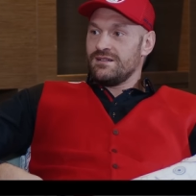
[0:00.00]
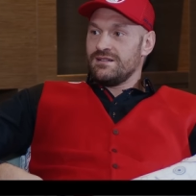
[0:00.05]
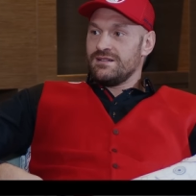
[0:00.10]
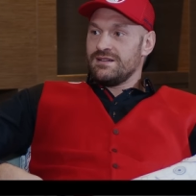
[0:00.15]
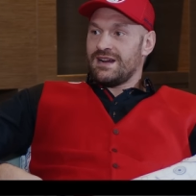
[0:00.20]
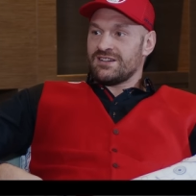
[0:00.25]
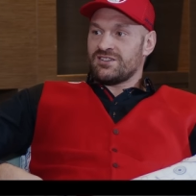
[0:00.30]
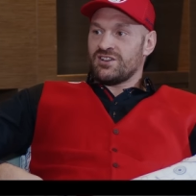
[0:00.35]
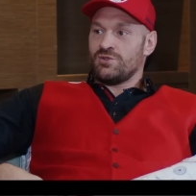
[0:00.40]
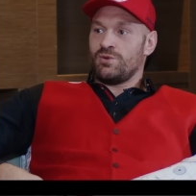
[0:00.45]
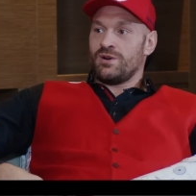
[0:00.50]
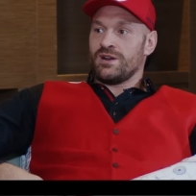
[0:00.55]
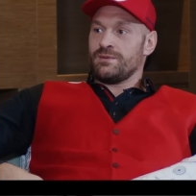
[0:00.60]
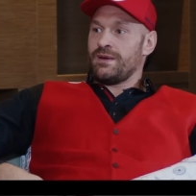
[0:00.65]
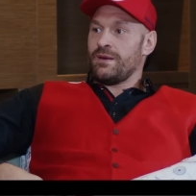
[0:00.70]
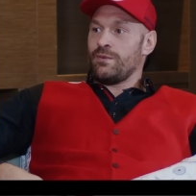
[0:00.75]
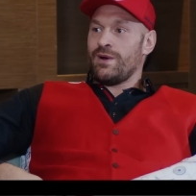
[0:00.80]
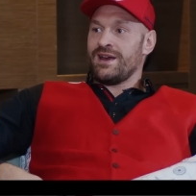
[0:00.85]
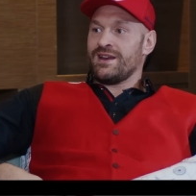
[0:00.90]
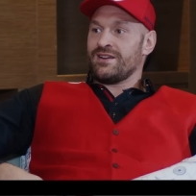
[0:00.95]
I don't want to be
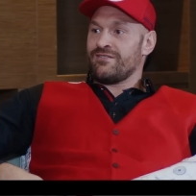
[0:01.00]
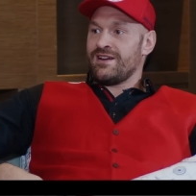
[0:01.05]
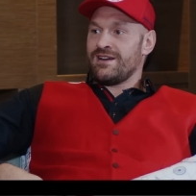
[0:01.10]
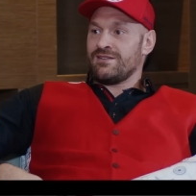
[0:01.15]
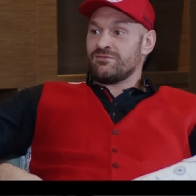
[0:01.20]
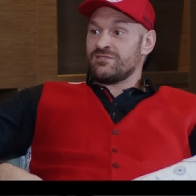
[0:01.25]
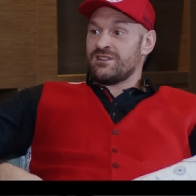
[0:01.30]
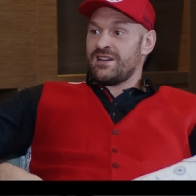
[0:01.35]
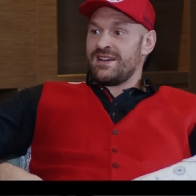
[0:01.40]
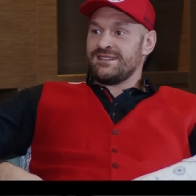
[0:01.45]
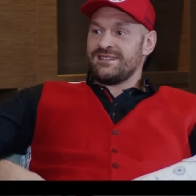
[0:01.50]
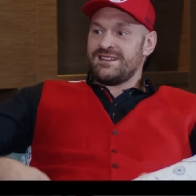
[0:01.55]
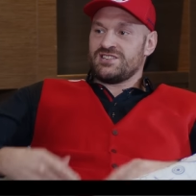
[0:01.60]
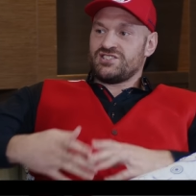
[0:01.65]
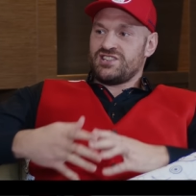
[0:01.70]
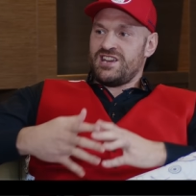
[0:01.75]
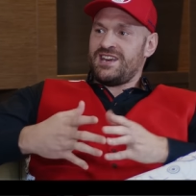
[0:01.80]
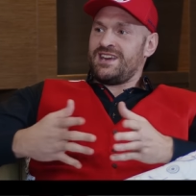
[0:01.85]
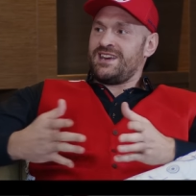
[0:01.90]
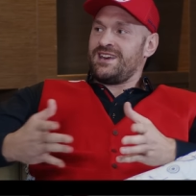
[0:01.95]
waiting around. Like this
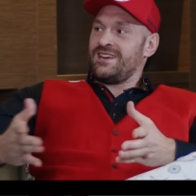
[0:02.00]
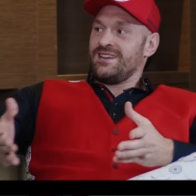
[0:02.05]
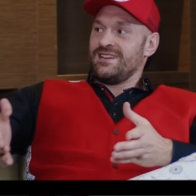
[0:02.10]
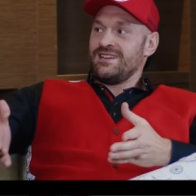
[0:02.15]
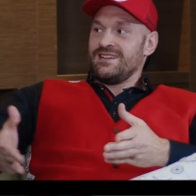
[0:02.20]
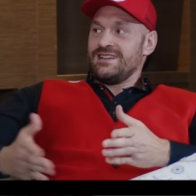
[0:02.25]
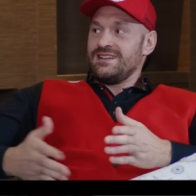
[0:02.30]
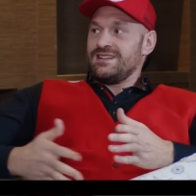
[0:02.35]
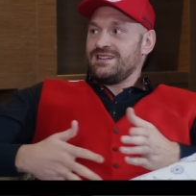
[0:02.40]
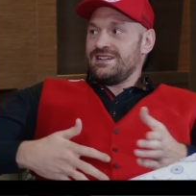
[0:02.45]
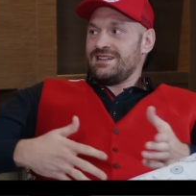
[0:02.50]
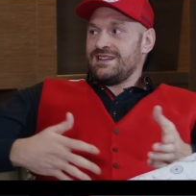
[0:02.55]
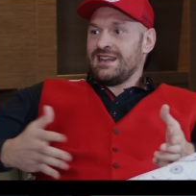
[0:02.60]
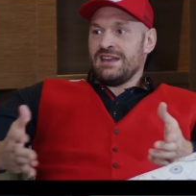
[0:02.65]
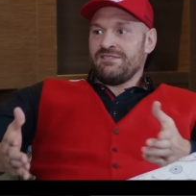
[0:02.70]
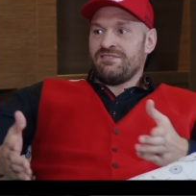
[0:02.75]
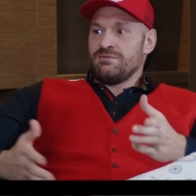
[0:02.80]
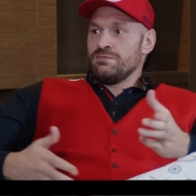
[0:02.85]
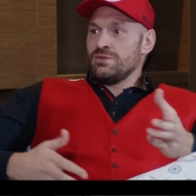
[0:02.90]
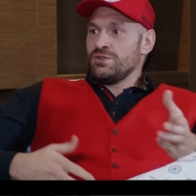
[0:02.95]
year,
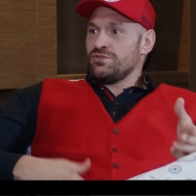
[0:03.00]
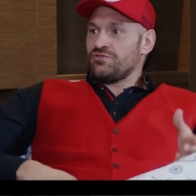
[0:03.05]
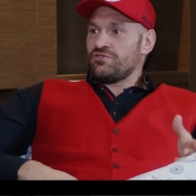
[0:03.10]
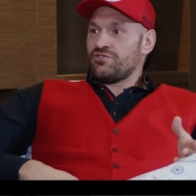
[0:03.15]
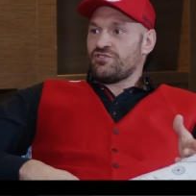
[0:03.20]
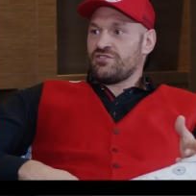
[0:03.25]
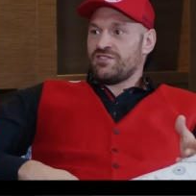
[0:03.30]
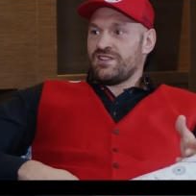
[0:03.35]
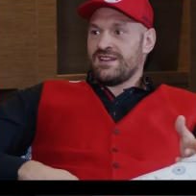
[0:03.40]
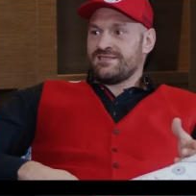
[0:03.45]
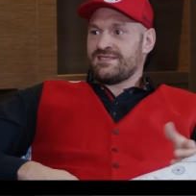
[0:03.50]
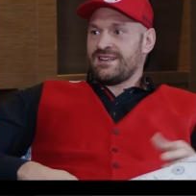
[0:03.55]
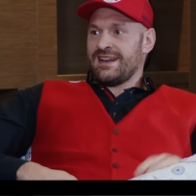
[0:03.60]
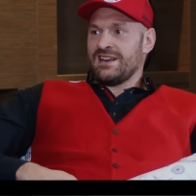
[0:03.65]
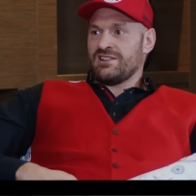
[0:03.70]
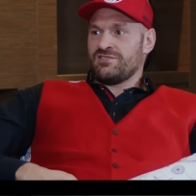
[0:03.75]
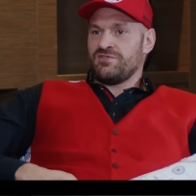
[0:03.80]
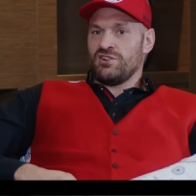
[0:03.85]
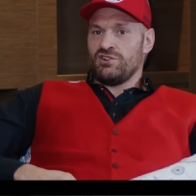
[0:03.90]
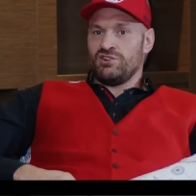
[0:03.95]
11 months since I
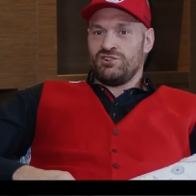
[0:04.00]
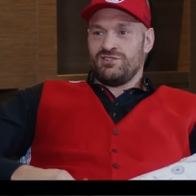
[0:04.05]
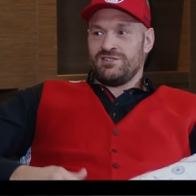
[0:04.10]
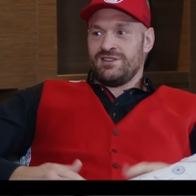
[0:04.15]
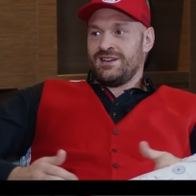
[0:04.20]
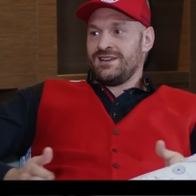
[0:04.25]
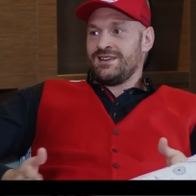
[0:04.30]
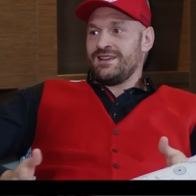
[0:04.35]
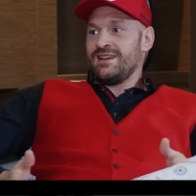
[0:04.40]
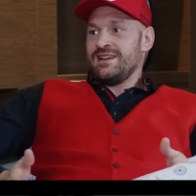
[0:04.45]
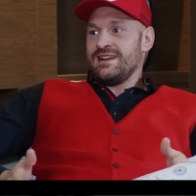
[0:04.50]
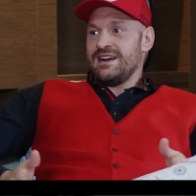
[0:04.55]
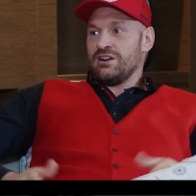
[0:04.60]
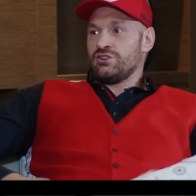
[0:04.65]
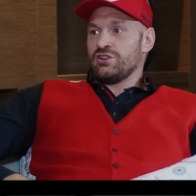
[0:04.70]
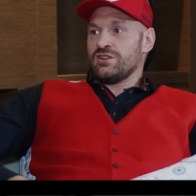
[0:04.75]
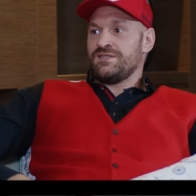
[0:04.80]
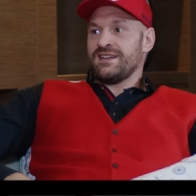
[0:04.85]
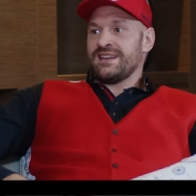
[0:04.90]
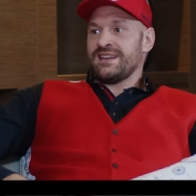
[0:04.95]
last fought. Like I could
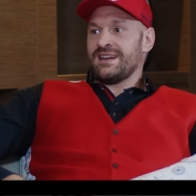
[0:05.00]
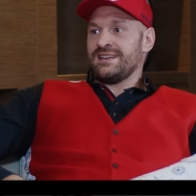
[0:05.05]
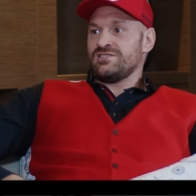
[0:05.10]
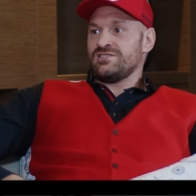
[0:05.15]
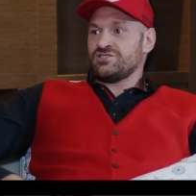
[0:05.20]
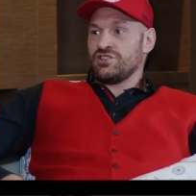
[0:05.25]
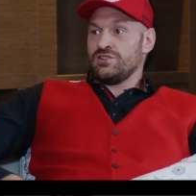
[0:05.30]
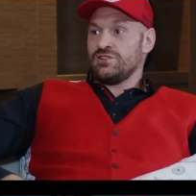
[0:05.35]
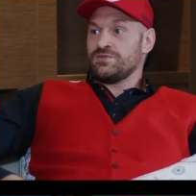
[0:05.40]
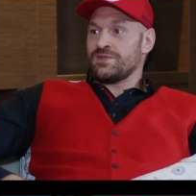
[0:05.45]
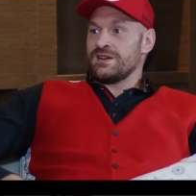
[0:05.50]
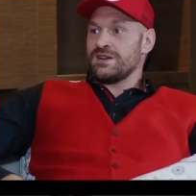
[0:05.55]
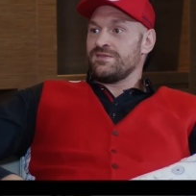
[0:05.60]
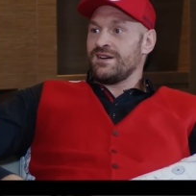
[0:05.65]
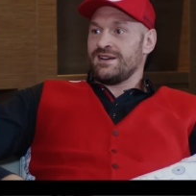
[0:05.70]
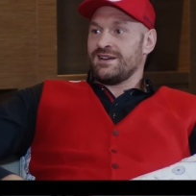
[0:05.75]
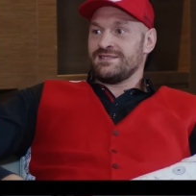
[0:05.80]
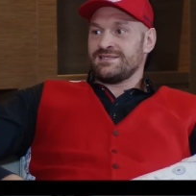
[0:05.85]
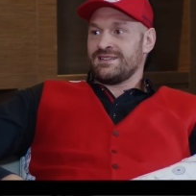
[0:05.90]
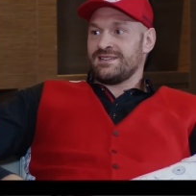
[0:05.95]
have had at least two or three
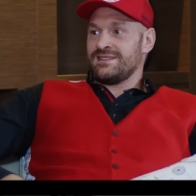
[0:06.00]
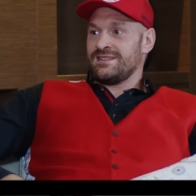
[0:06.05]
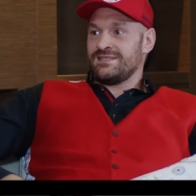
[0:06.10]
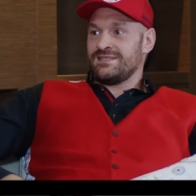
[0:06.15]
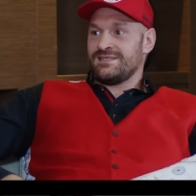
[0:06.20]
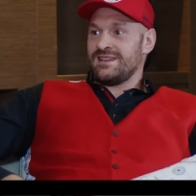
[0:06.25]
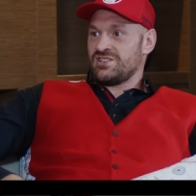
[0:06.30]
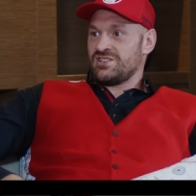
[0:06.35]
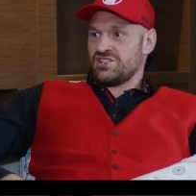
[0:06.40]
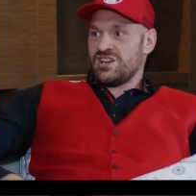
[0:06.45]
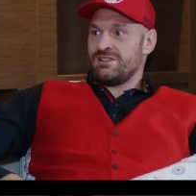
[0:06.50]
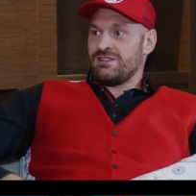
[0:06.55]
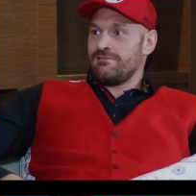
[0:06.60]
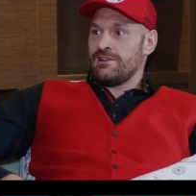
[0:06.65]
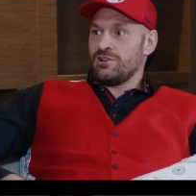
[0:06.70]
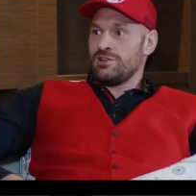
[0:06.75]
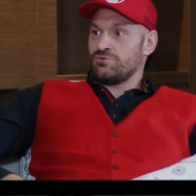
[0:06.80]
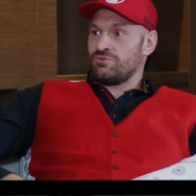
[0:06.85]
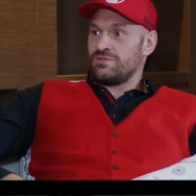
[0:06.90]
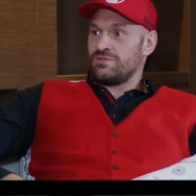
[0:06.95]
fights in this year
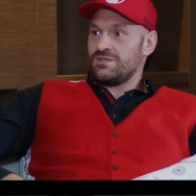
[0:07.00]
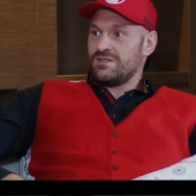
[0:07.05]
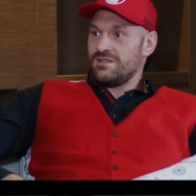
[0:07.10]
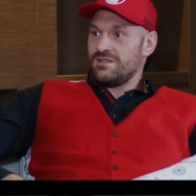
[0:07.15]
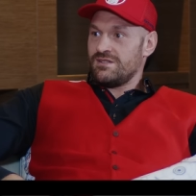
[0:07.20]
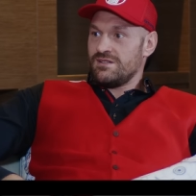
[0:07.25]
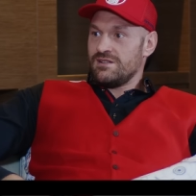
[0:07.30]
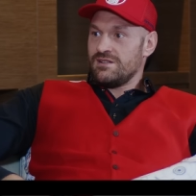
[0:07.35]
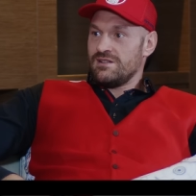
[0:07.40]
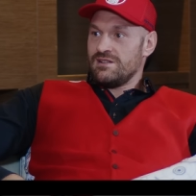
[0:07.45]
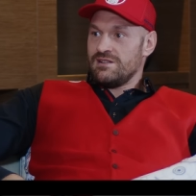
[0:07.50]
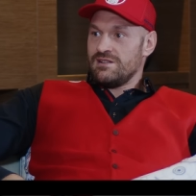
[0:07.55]
alone. Mm-hmm.